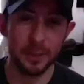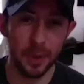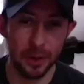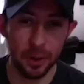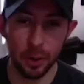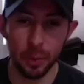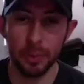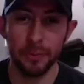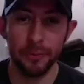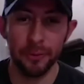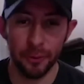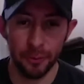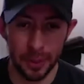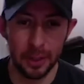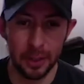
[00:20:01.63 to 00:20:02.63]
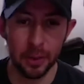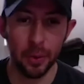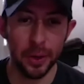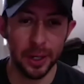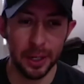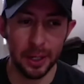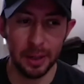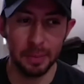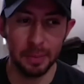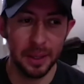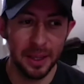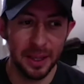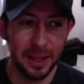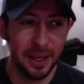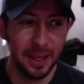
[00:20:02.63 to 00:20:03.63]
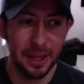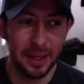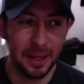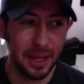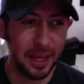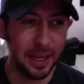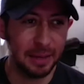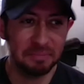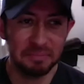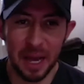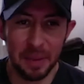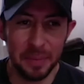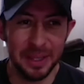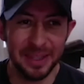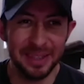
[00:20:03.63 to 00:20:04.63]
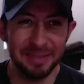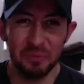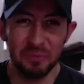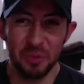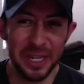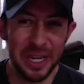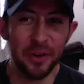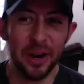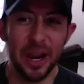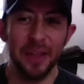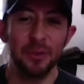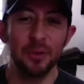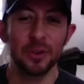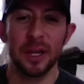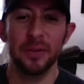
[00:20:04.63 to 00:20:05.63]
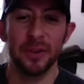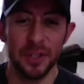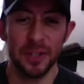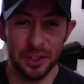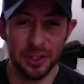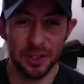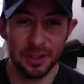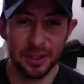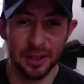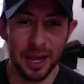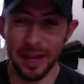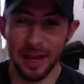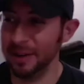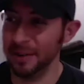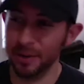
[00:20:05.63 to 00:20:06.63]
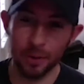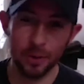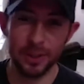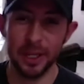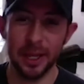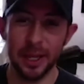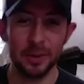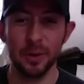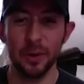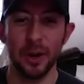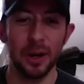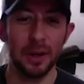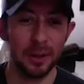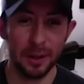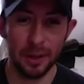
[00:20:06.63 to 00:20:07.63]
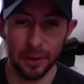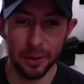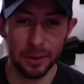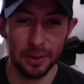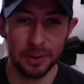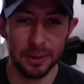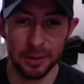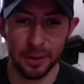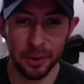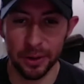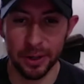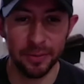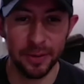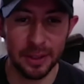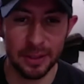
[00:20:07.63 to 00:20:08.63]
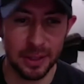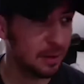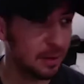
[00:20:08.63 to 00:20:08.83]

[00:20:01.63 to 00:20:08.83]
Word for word: I know for me growing up, like I mean, we never had those conversations. I didn't even know what the heck was going on in the current in the current events.